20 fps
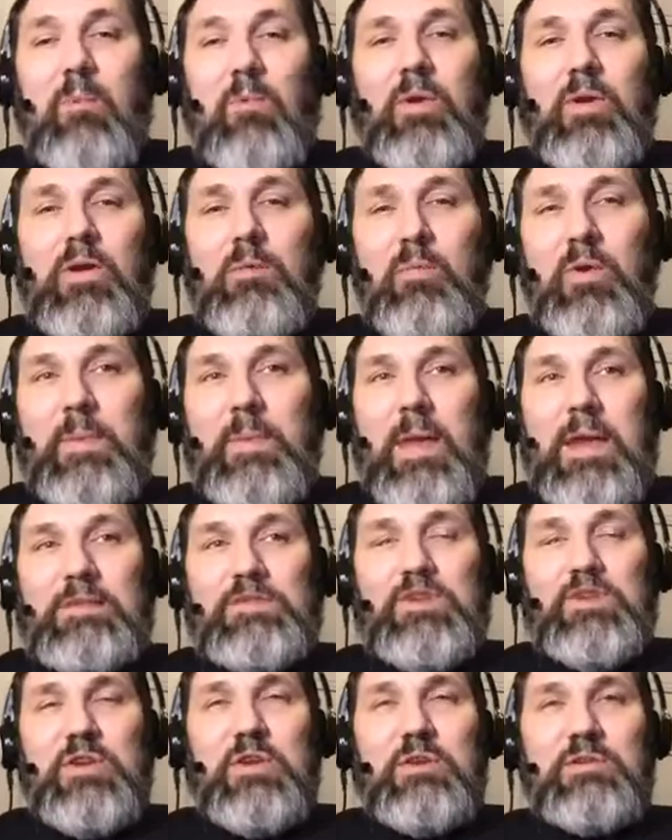I wanted to bring
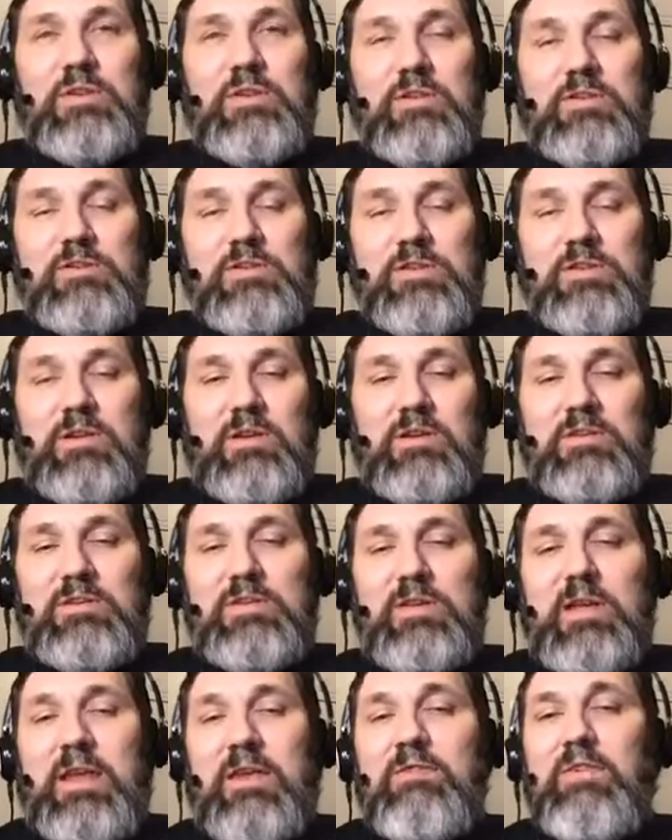that to you to, to,
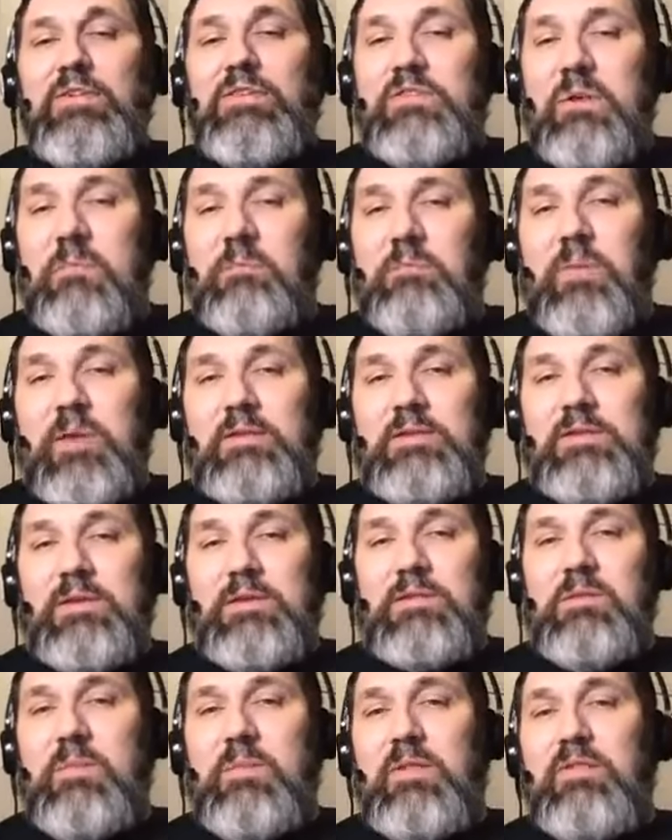to give you something
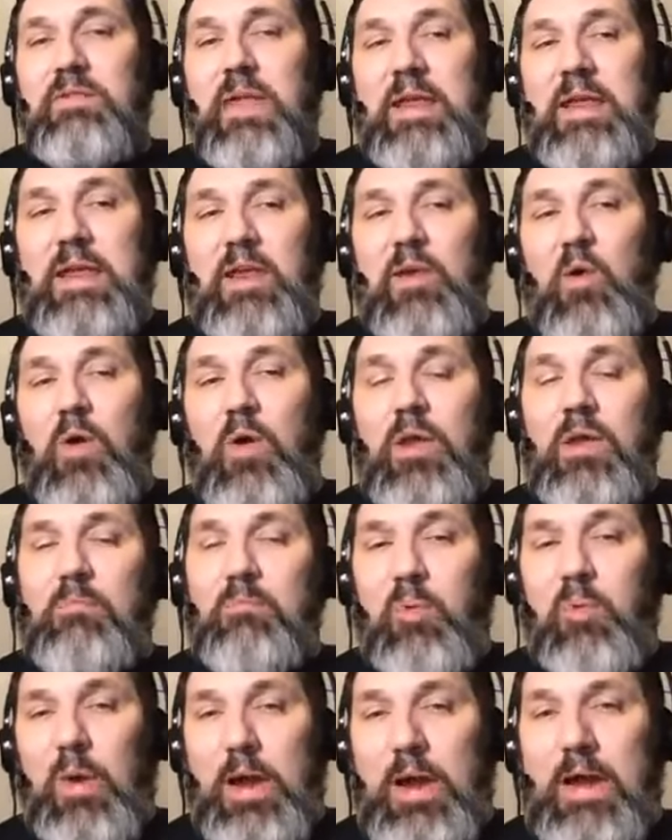to, to be thinking on
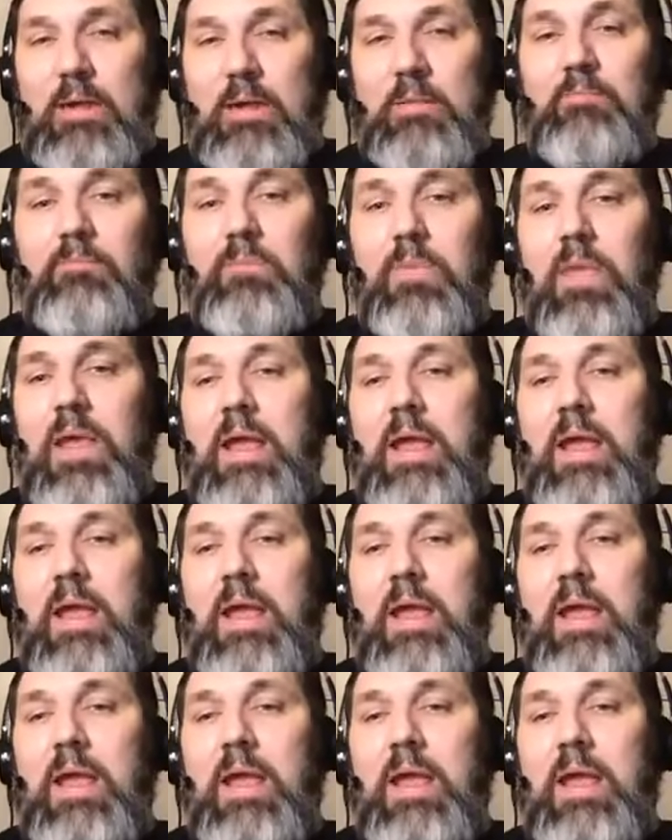and praying.